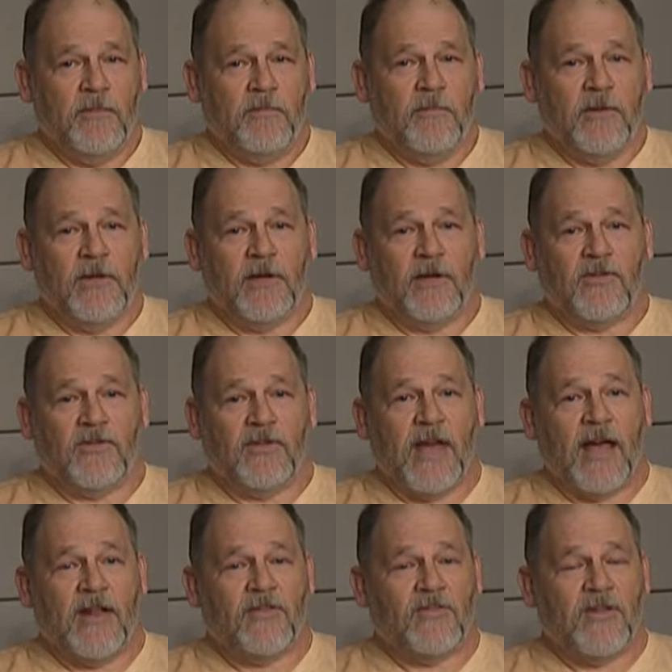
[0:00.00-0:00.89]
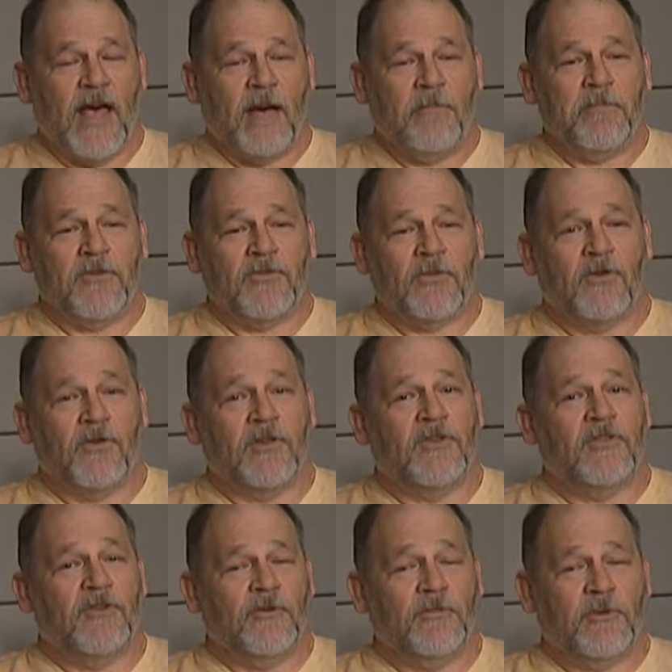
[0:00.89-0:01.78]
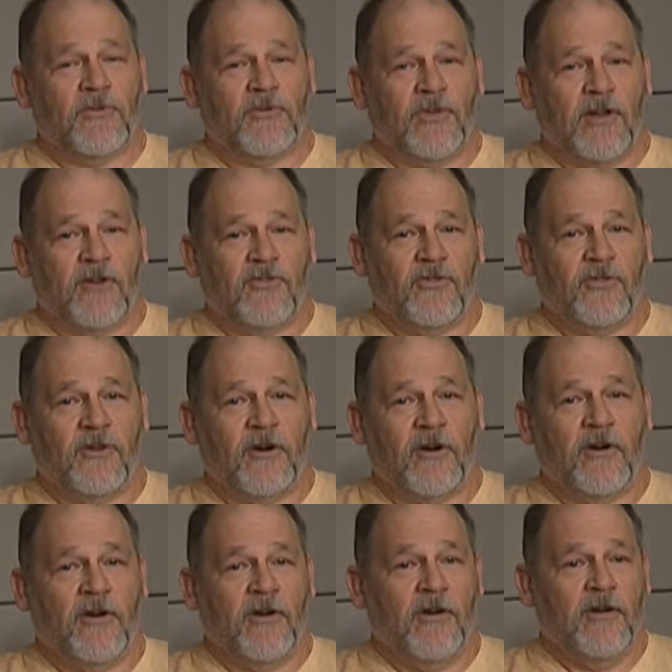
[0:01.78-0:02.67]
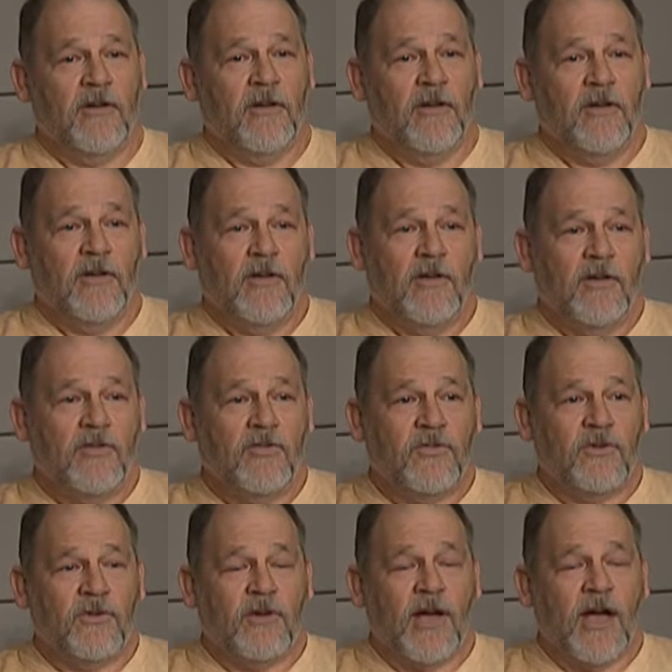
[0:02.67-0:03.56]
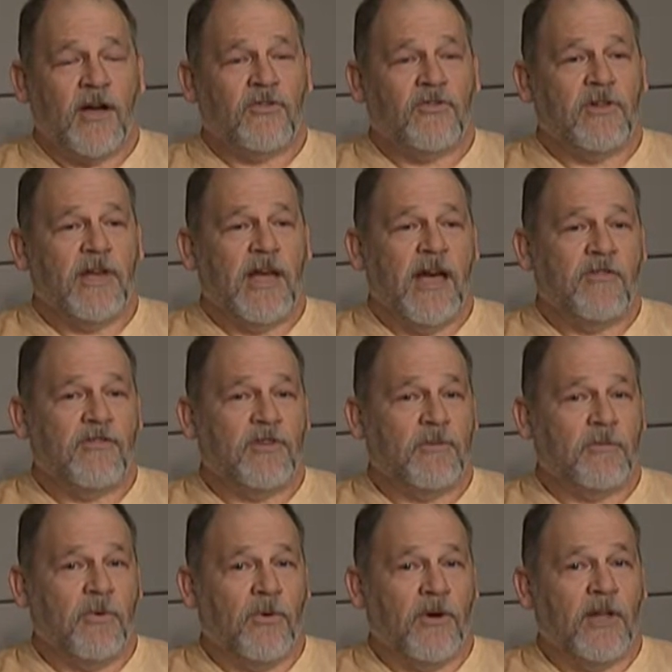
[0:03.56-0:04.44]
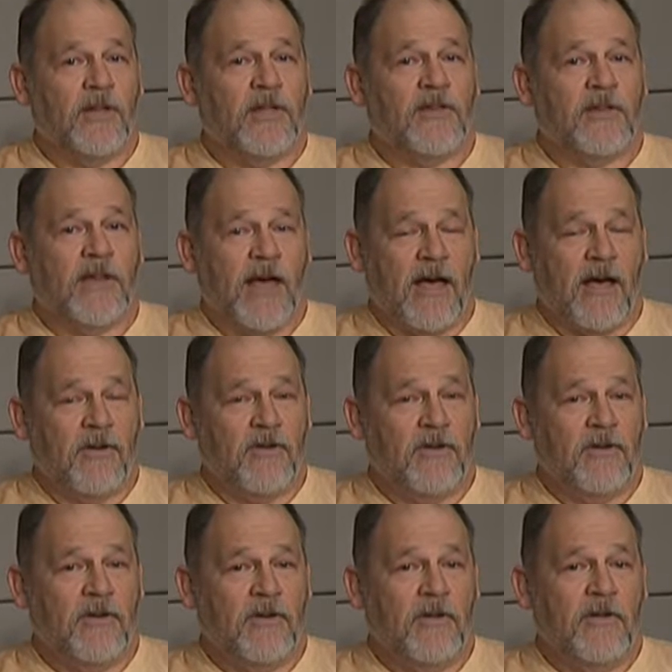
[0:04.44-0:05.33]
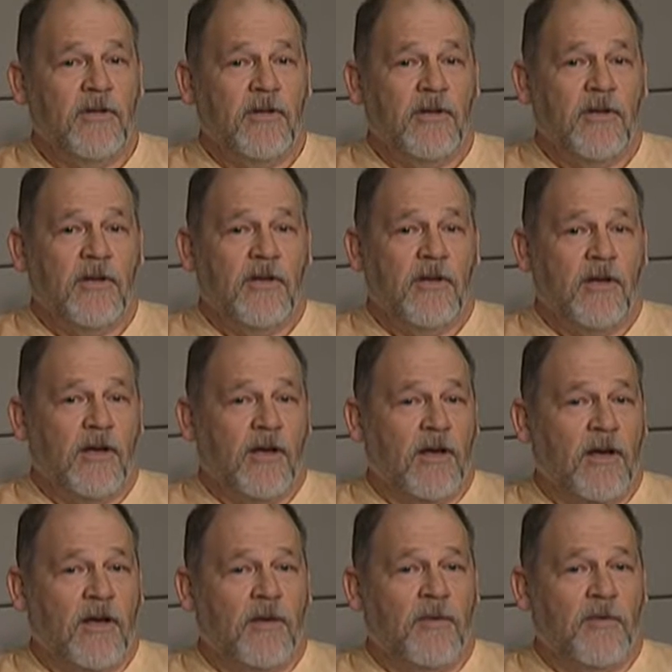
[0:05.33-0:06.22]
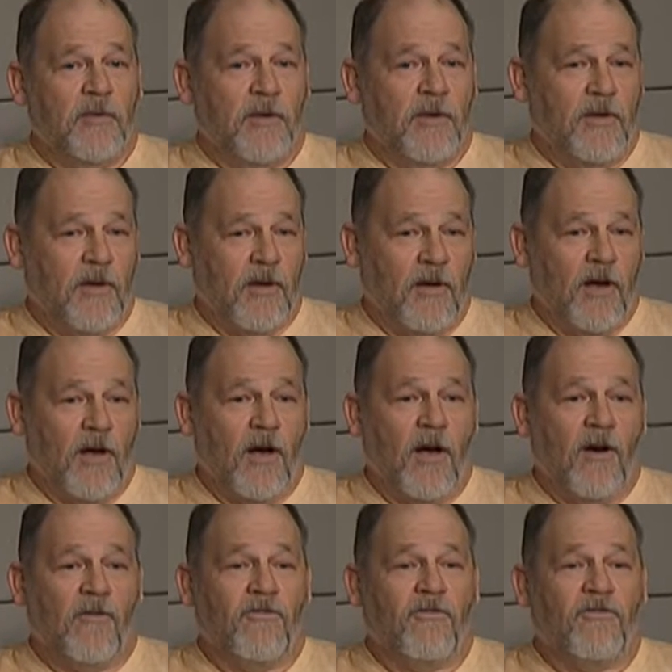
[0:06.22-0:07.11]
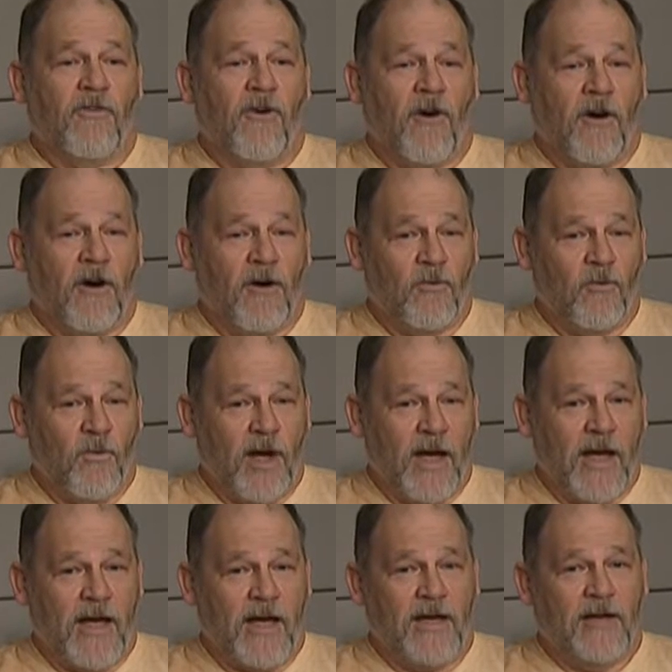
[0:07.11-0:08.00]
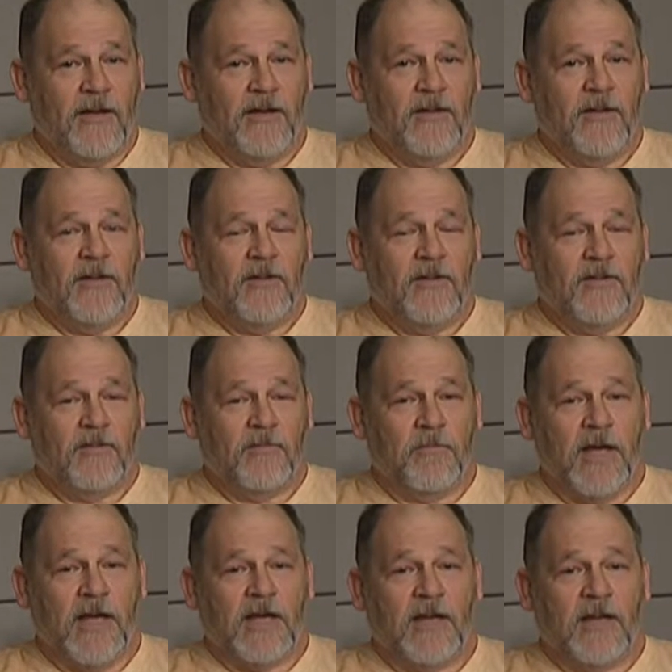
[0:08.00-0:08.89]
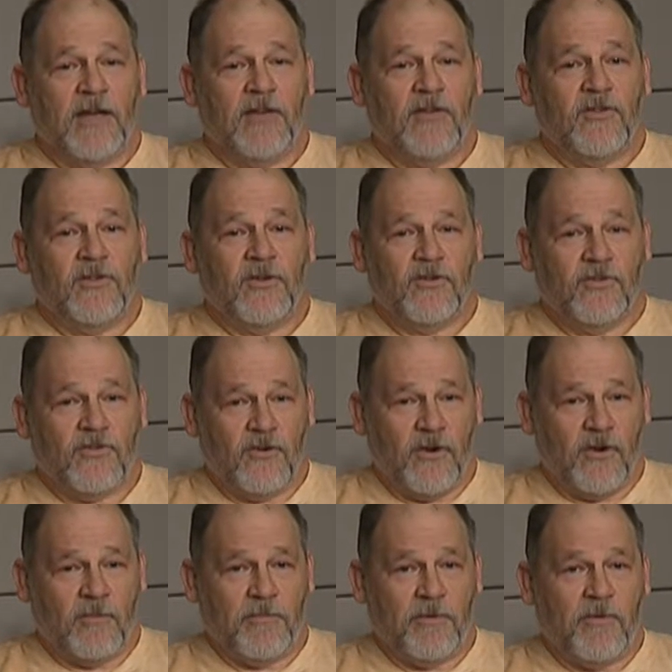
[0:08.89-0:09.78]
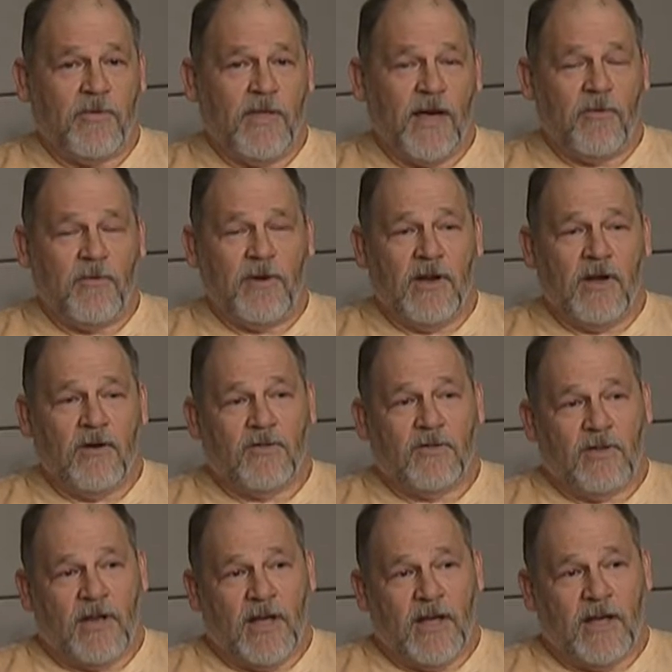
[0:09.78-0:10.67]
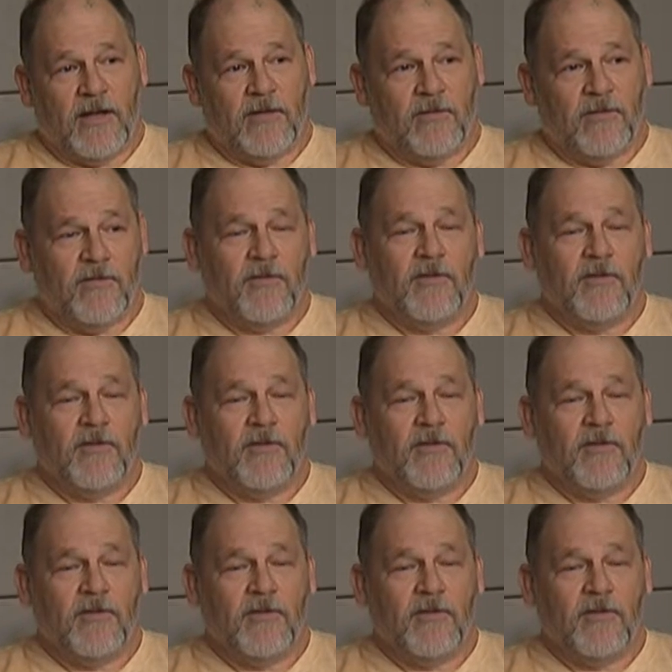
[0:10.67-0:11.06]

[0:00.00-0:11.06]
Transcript: because that sap is only 2% sugar. So you actually have to boil it down uh, a far way to make it into syrup that we know today.